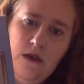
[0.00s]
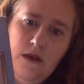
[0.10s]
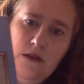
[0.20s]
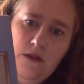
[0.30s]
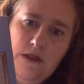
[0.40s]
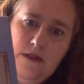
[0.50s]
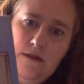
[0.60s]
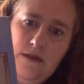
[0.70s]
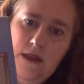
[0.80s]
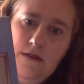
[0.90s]
color in the
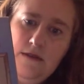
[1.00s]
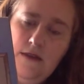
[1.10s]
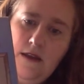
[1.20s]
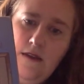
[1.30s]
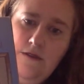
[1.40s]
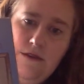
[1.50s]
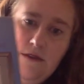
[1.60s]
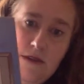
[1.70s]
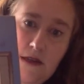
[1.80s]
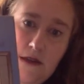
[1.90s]
states that I've
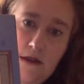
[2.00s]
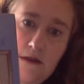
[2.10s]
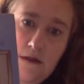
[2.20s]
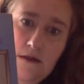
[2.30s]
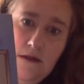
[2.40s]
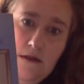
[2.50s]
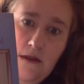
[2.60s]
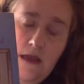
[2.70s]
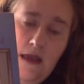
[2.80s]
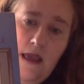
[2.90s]
visited
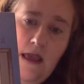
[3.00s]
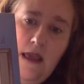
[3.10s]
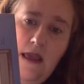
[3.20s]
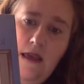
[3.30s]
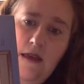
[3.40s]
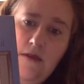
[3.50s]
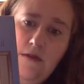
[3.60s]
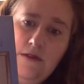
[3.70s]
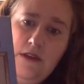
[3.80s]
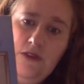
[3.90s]

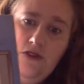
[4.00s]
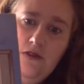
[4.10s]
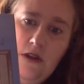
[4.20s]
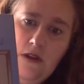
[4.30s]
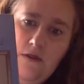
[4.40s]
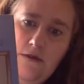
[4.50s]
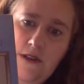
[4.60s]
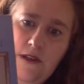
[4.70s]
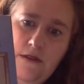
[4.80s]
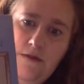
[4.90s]
and stitch,
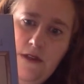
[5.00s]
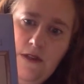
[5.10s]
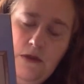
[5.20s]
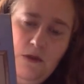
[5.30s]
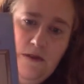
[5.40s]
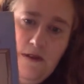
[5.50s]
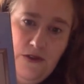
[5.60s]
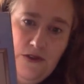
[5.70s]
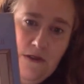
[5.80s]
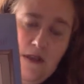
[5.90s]
fill them in with
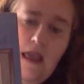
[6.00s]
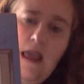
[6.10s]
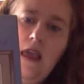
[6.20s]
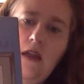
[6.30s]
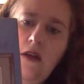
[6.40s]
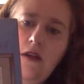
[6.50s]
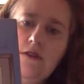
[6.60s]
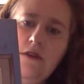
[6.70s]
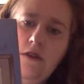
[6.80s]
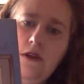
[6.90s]
stitches. And
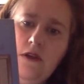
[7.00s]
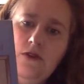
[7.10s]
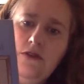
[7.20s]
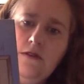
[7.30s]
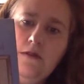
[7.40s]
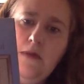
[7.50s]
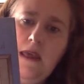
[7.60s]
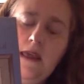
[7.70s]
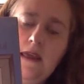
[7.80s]
also, just make